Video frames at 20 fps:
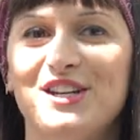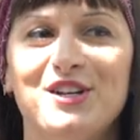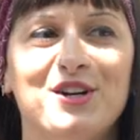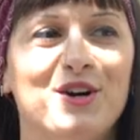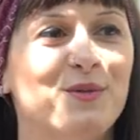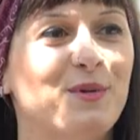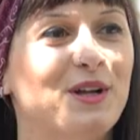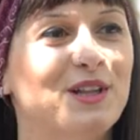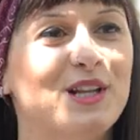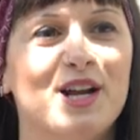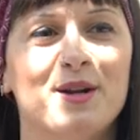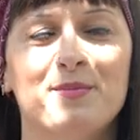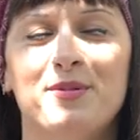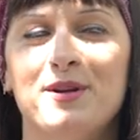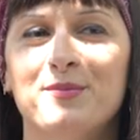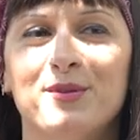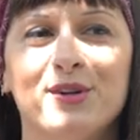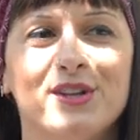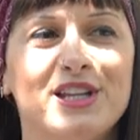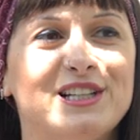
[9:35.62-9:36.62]
You know, a lot of
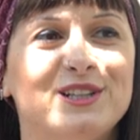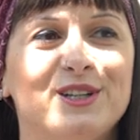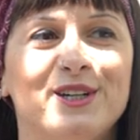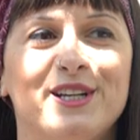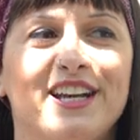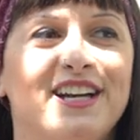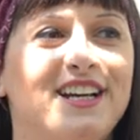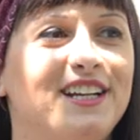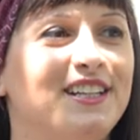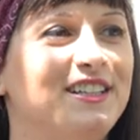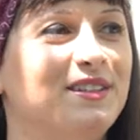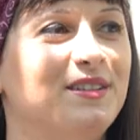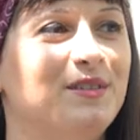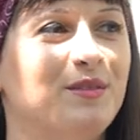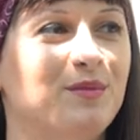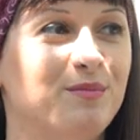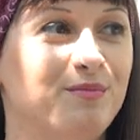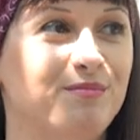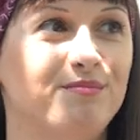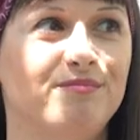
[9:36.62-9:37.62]
people they look at
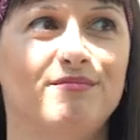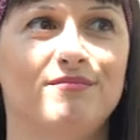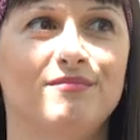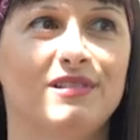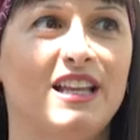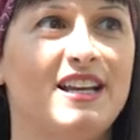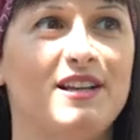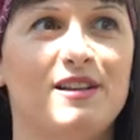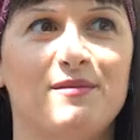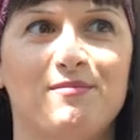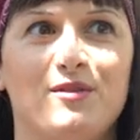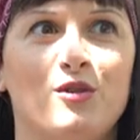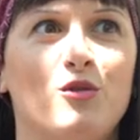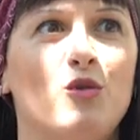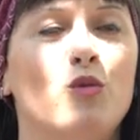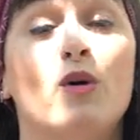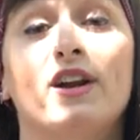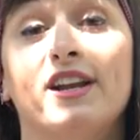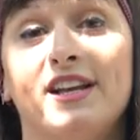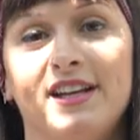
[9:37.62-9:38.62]
like
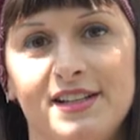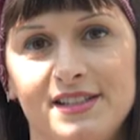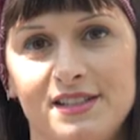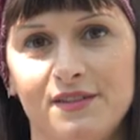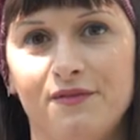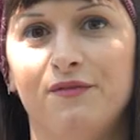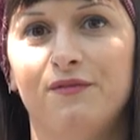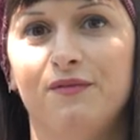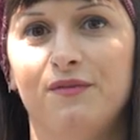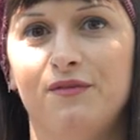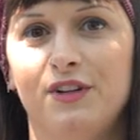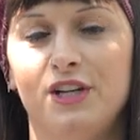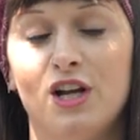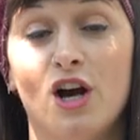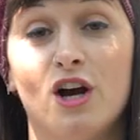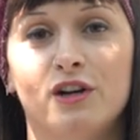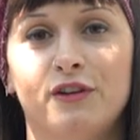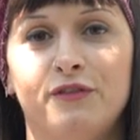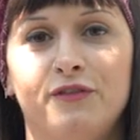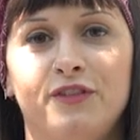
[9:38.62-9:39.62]
who want to get into
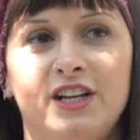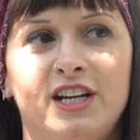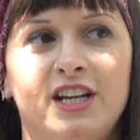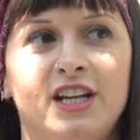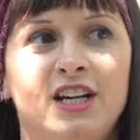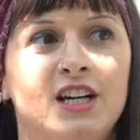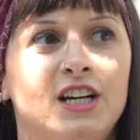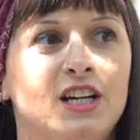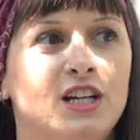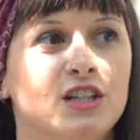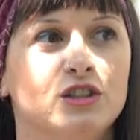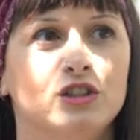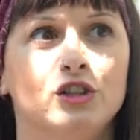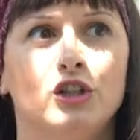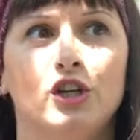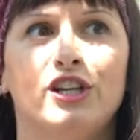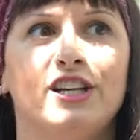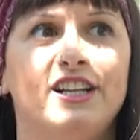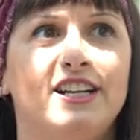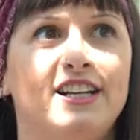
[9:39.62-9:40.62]
videography
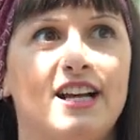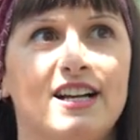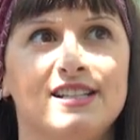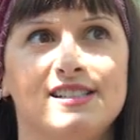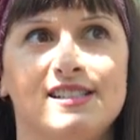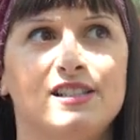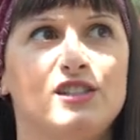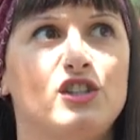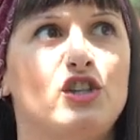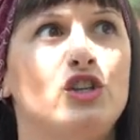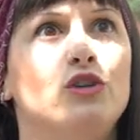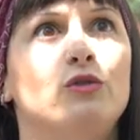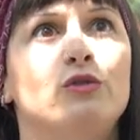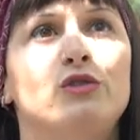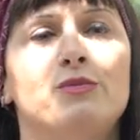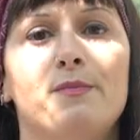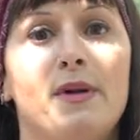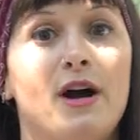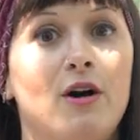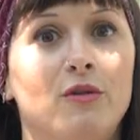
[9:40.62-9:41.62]
look at it as this
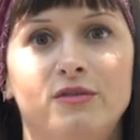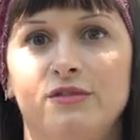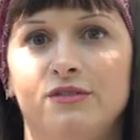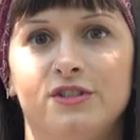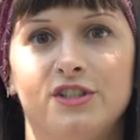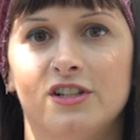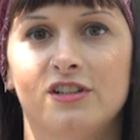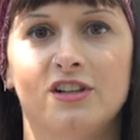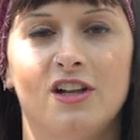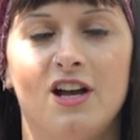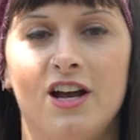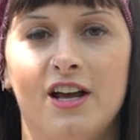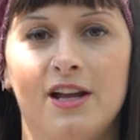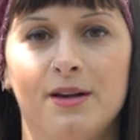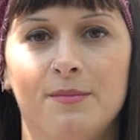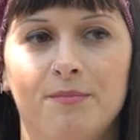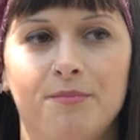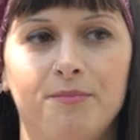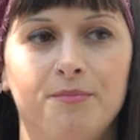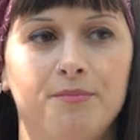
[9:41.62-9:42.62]
huge mountain to
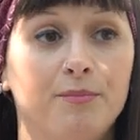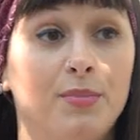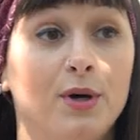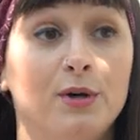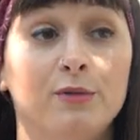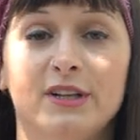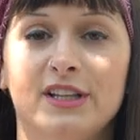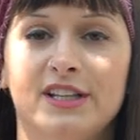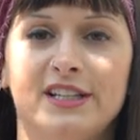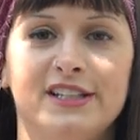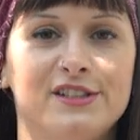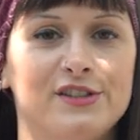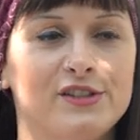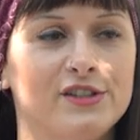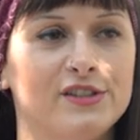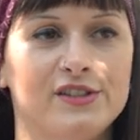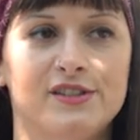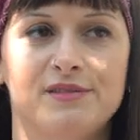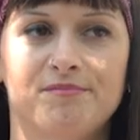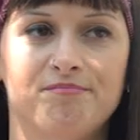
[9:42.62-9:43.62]
climb. Mm -hmm. But really, it's
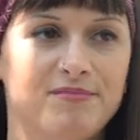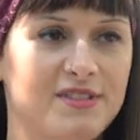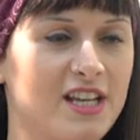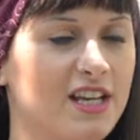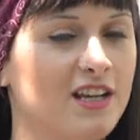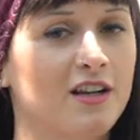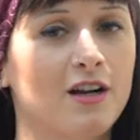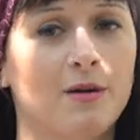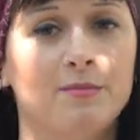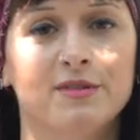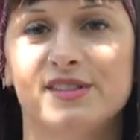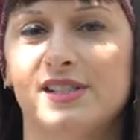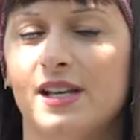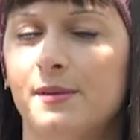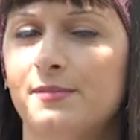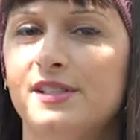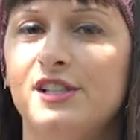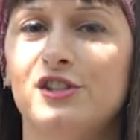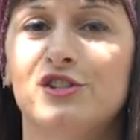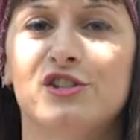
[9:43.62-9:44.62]
just take a couple
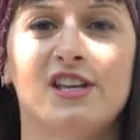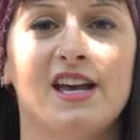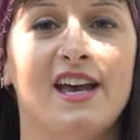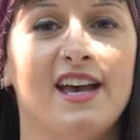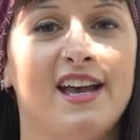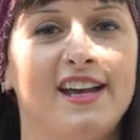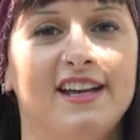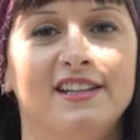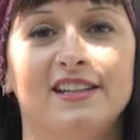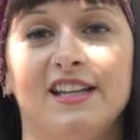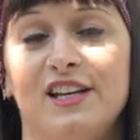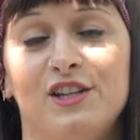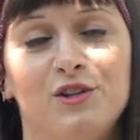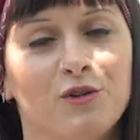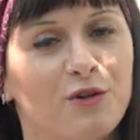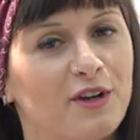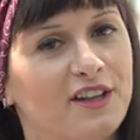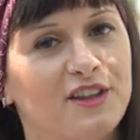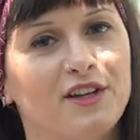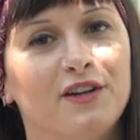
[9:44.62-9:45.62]
steps each day and like
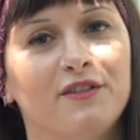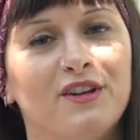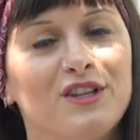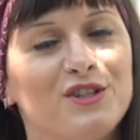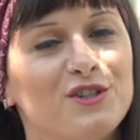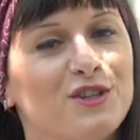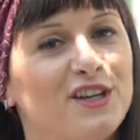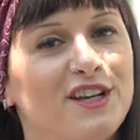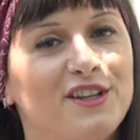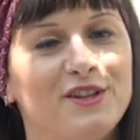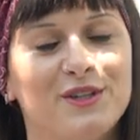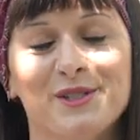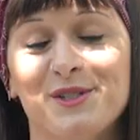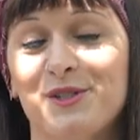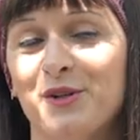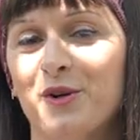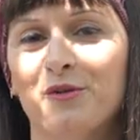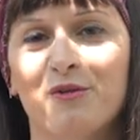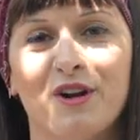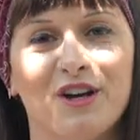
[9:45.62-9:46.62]
you'll get there eventually and
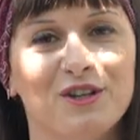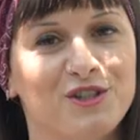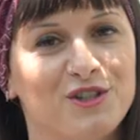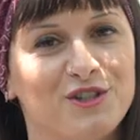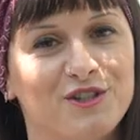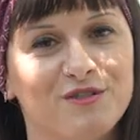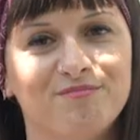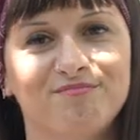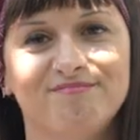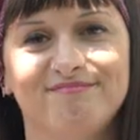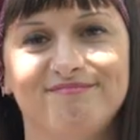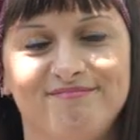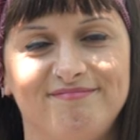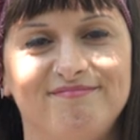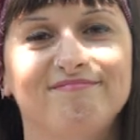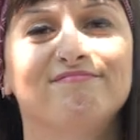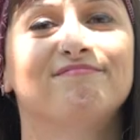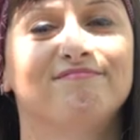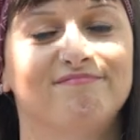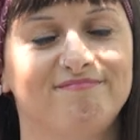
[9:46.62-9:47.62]
there's no rush. That's
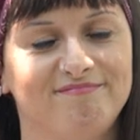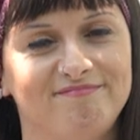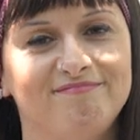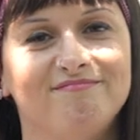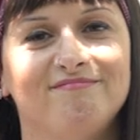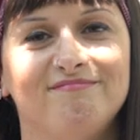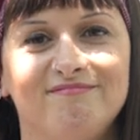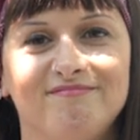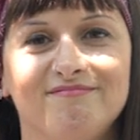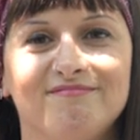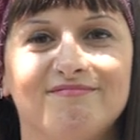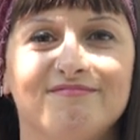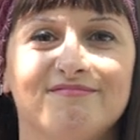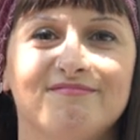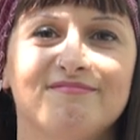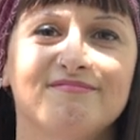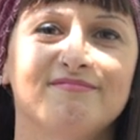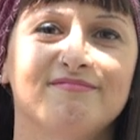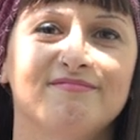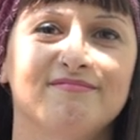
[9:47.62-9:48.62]
perfect.
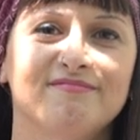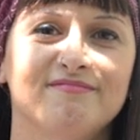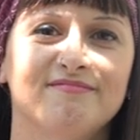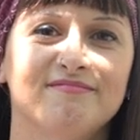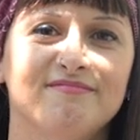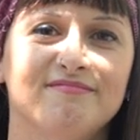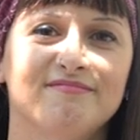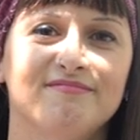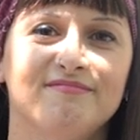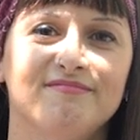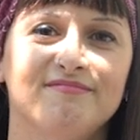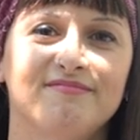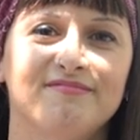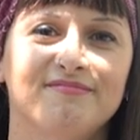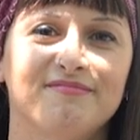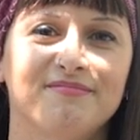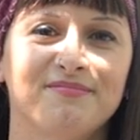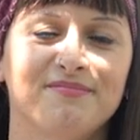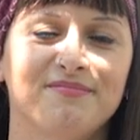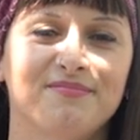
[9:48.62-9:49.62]
And what's your
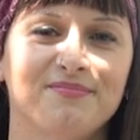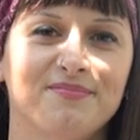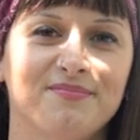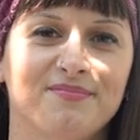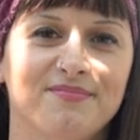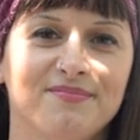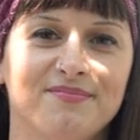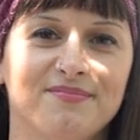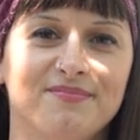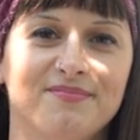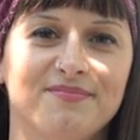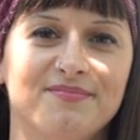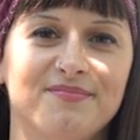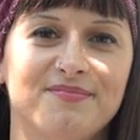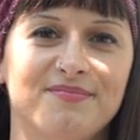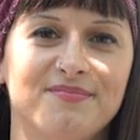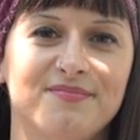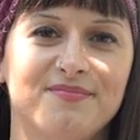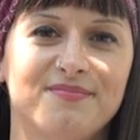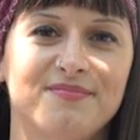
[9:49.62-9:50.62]
favorite piece of
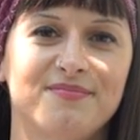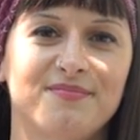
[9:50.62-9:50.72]
gear?